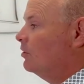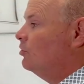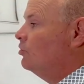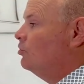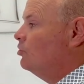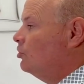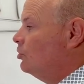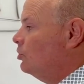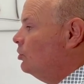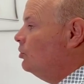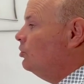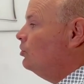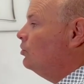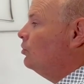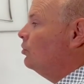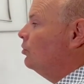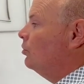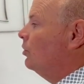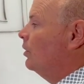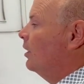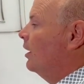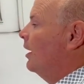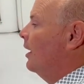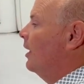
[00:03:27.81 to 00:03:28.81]
to
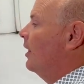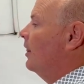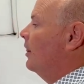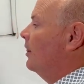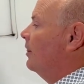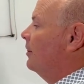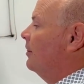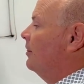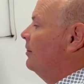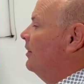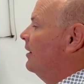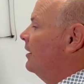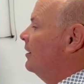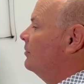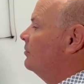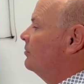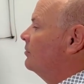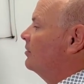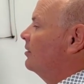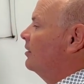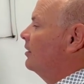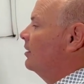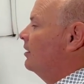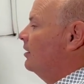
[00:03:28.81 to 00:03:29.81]
this
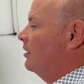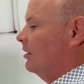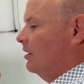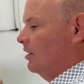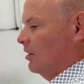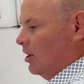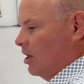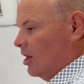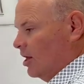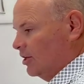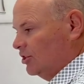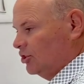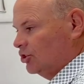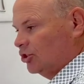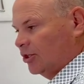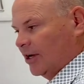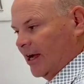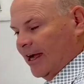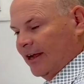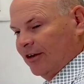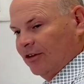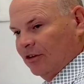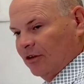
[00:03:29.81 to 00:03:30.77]
contract.